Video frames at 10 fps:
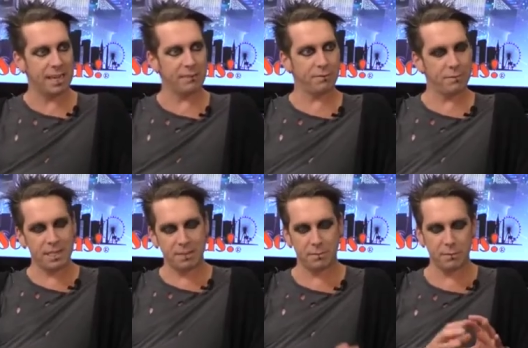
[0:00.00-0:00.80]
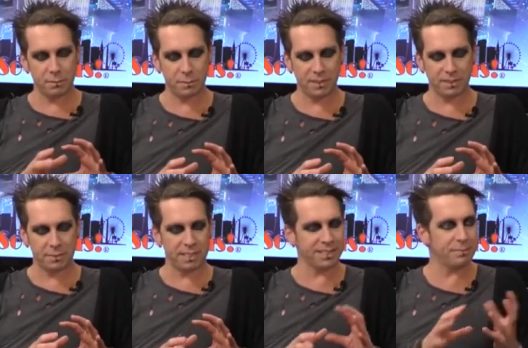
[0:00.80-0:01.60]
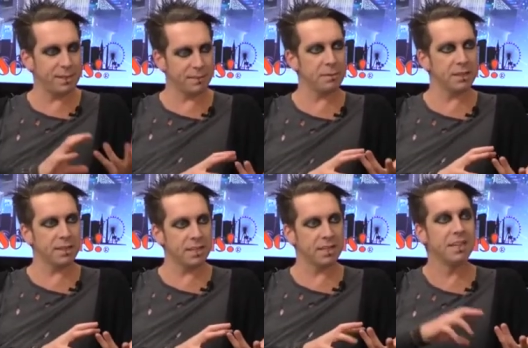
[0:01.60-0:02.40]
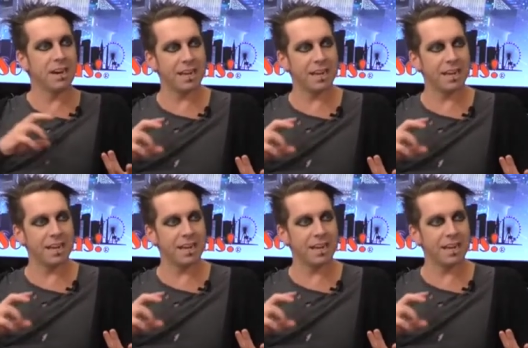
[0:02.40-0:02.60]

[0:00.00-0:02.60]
And for me, the moment when somebody expects one thing,